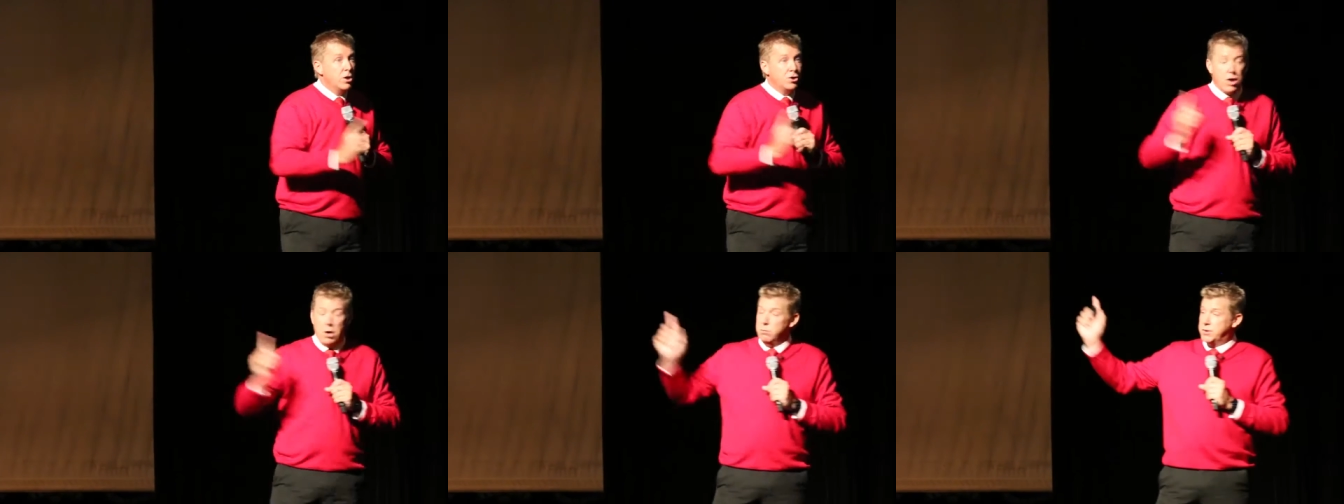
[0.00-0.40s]

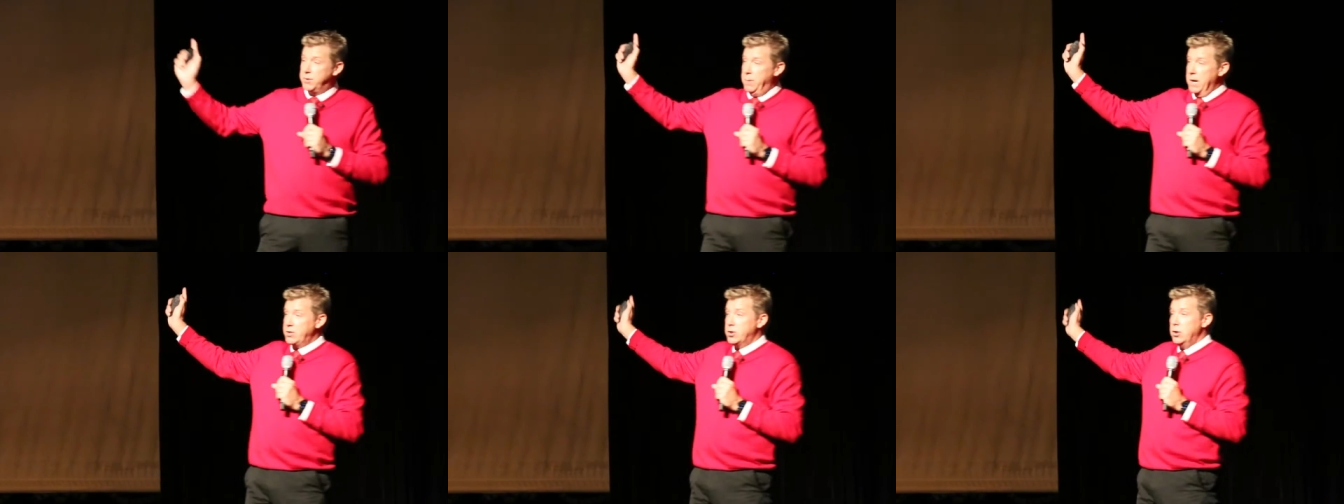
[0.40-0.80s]
She was
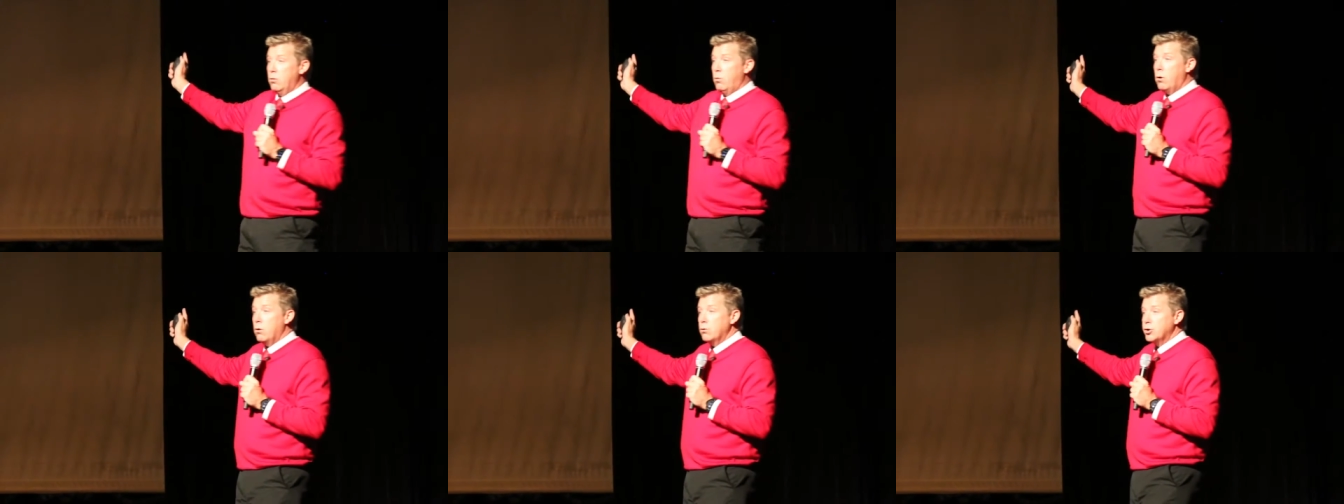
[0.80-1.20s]
the best in
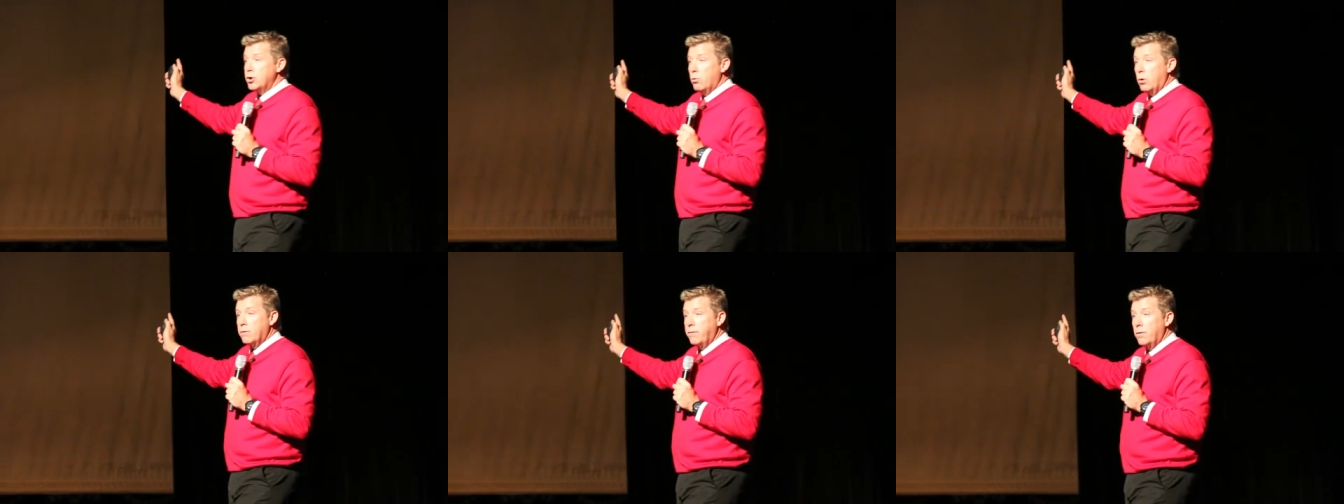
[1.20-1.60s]
the world.
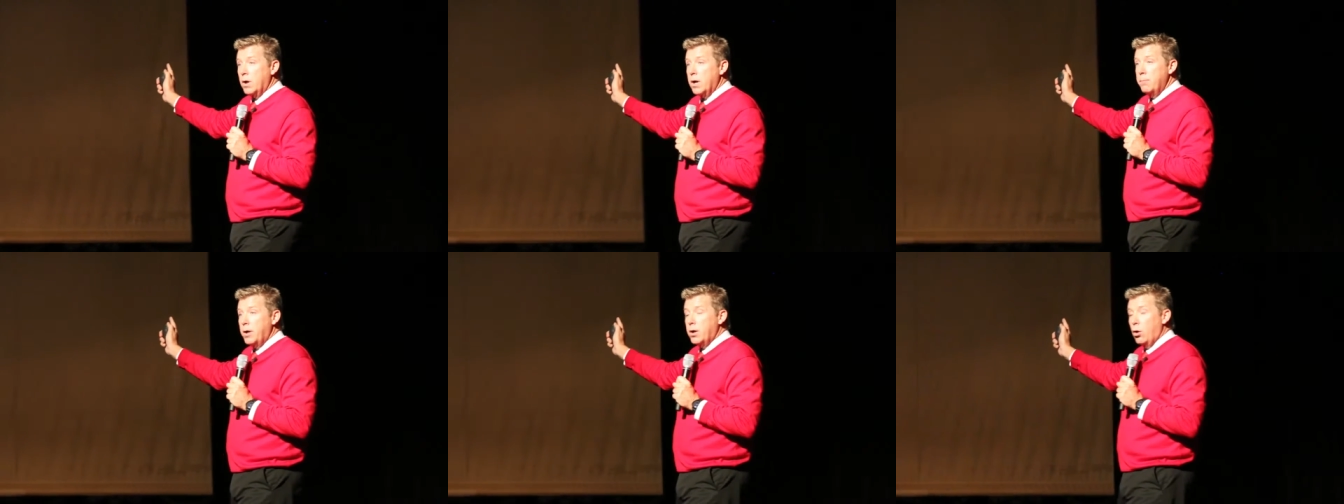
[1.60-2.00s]
She worked for
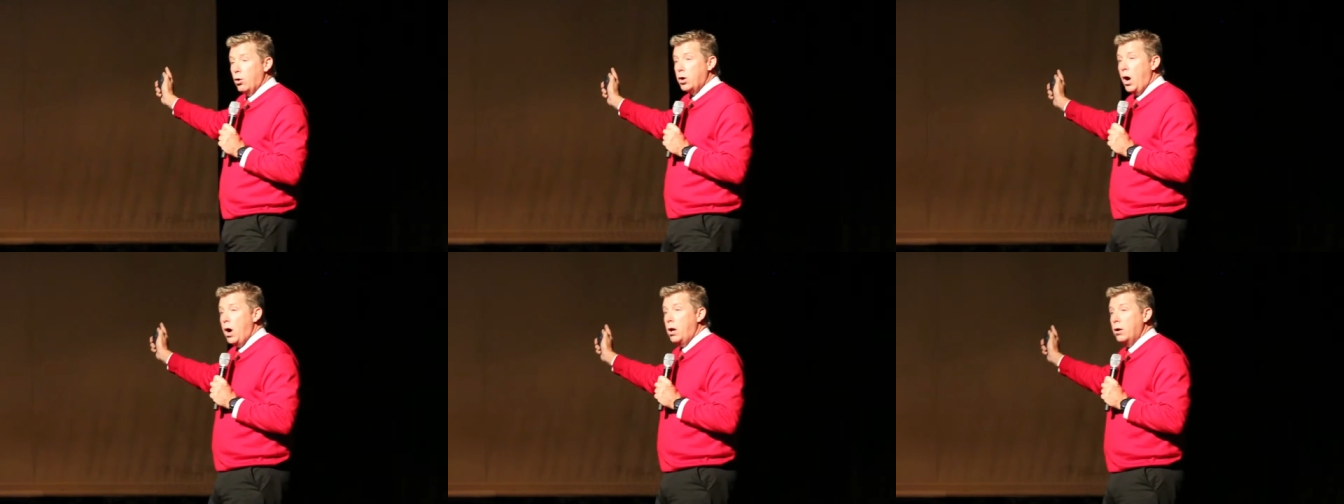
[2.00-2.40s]
a company
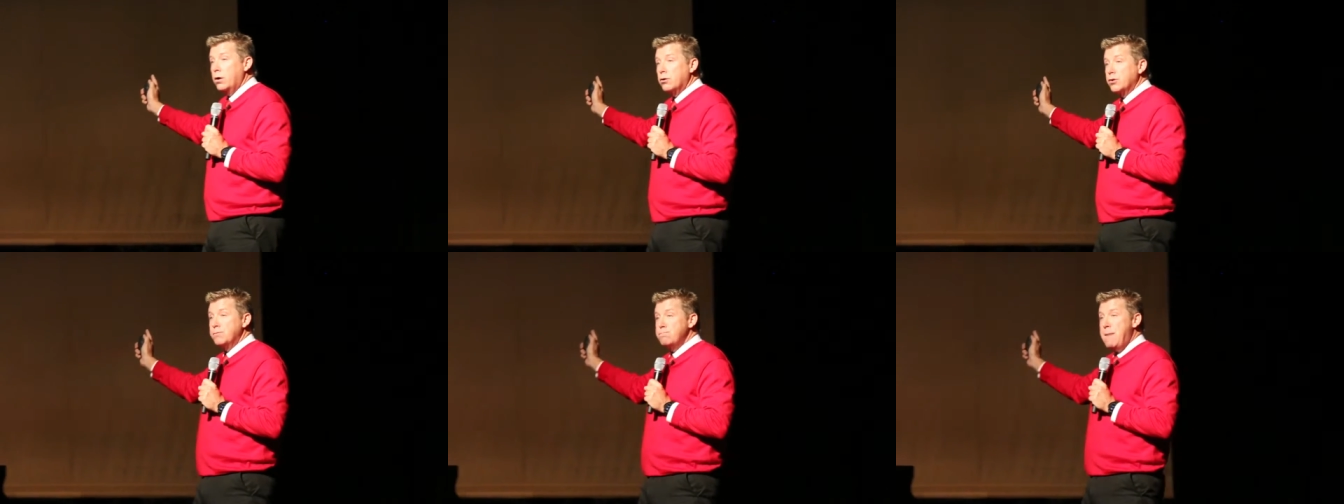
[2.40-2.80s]
called
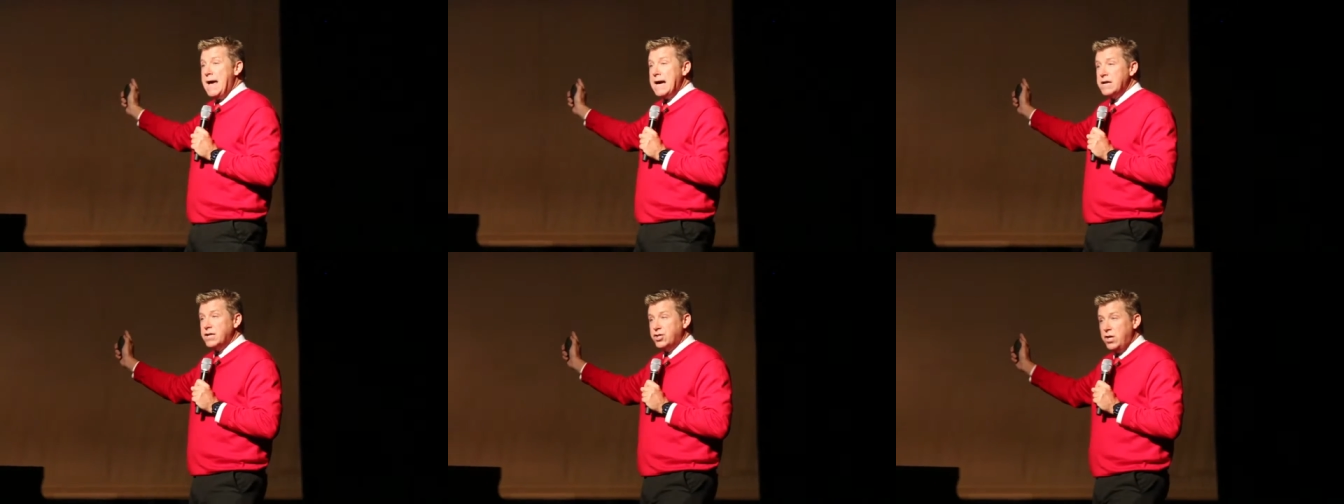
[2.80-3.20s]
Collier's
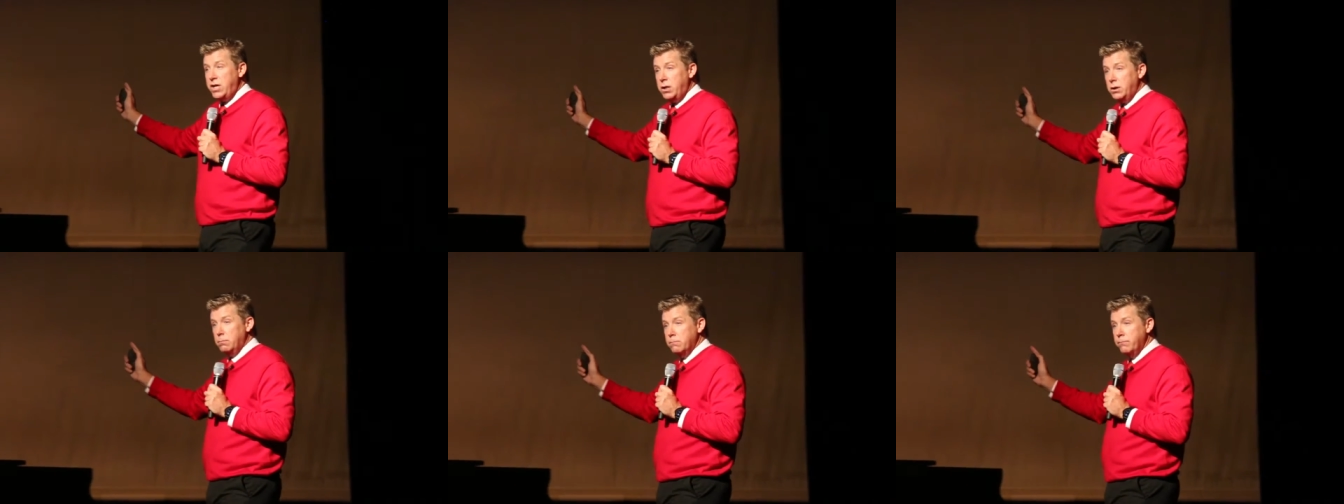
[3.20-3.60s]

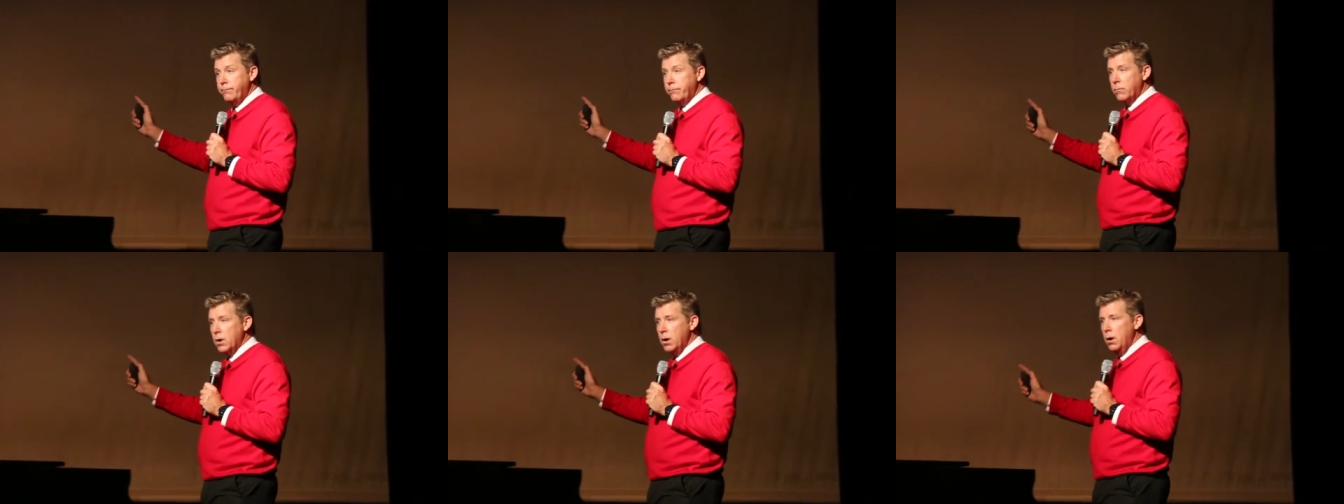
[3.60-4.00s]
Magazine.
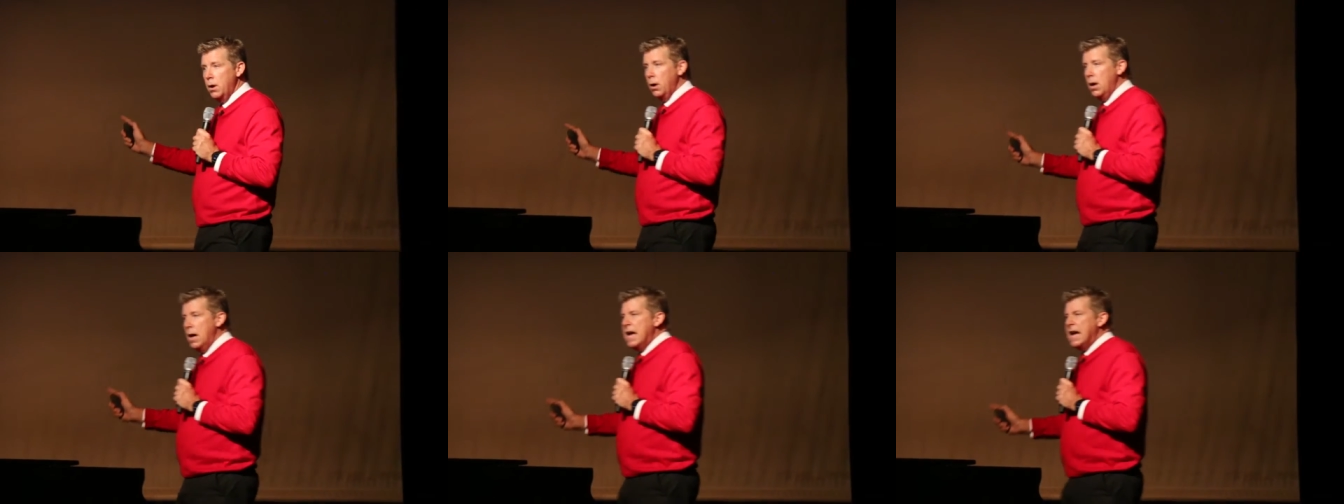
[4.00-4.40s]

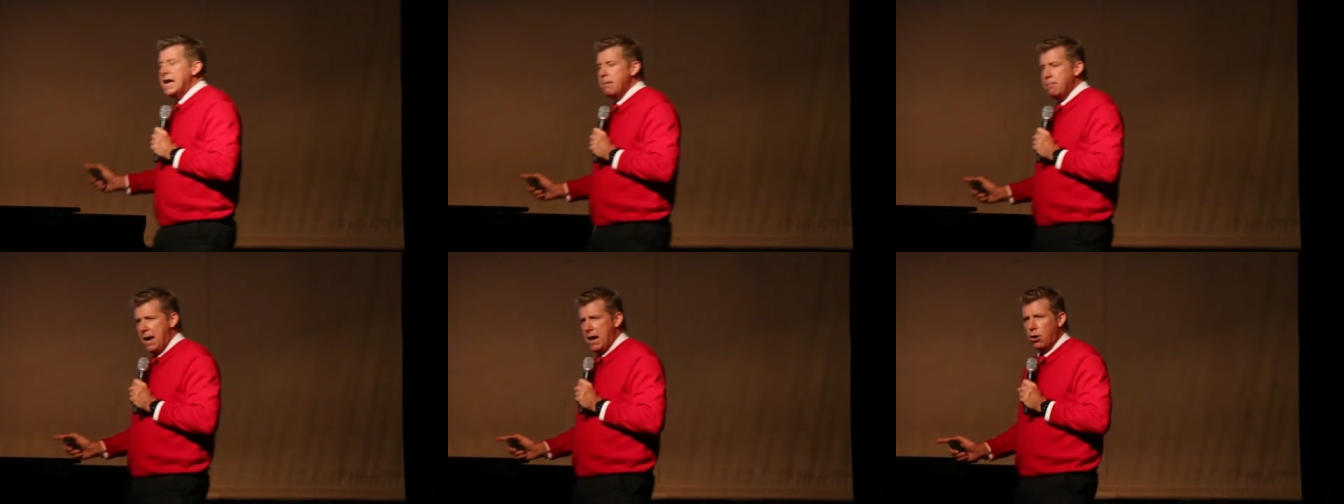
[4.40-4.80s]

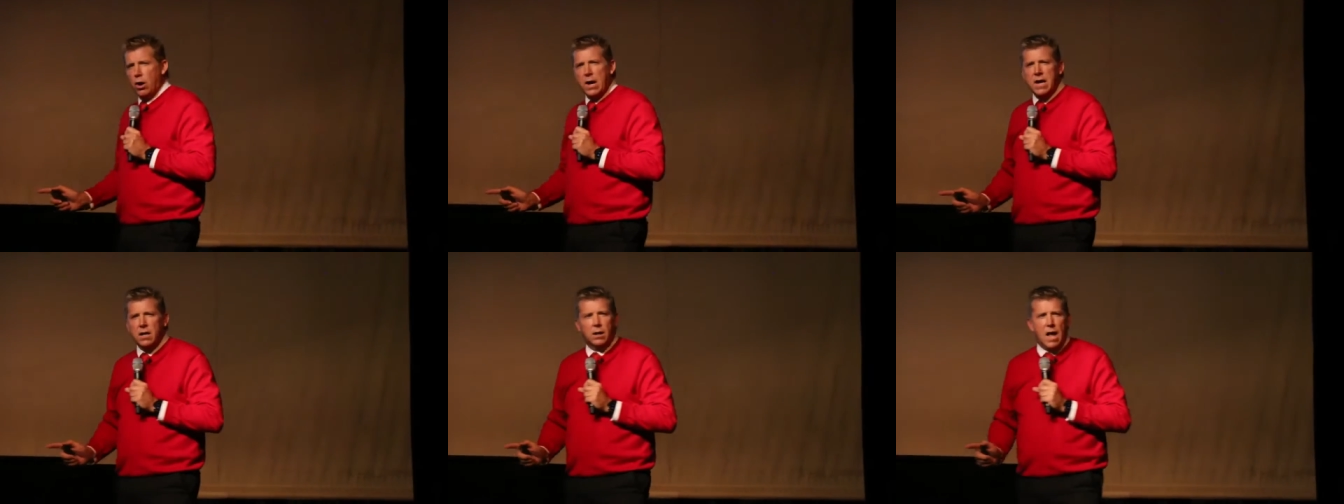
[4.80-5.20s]
He met her. He